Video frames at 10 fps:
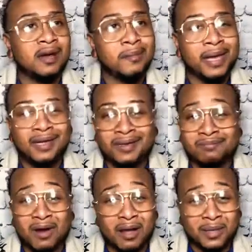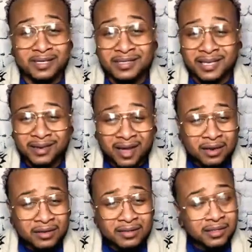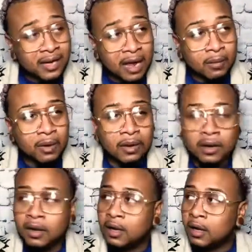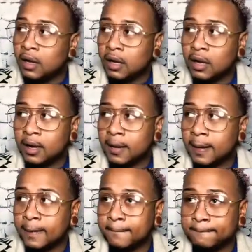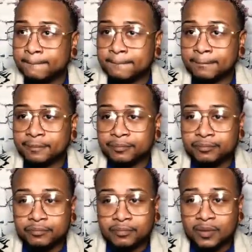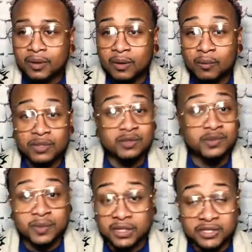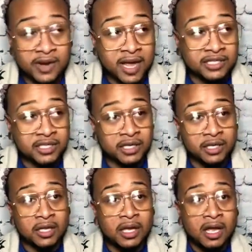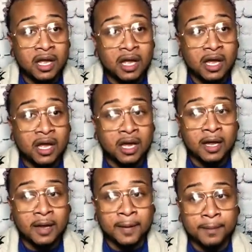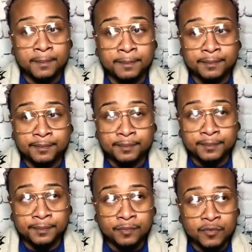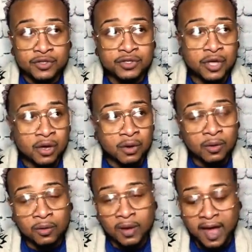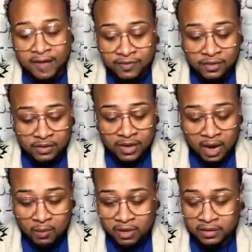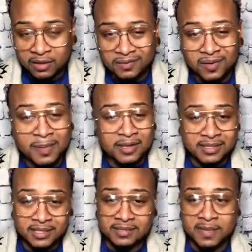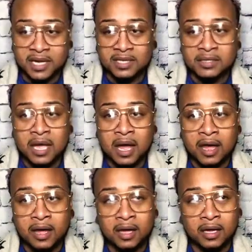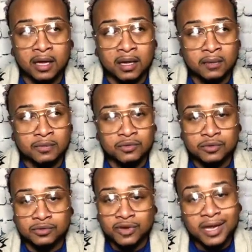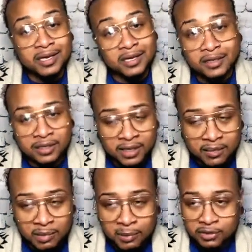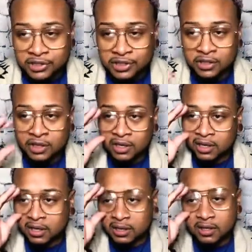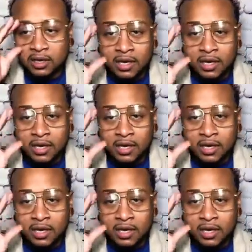making probably $10 an hour, um, which was really trashy. Um, so after I worked there for about 6 months, I tried to get a promotion, and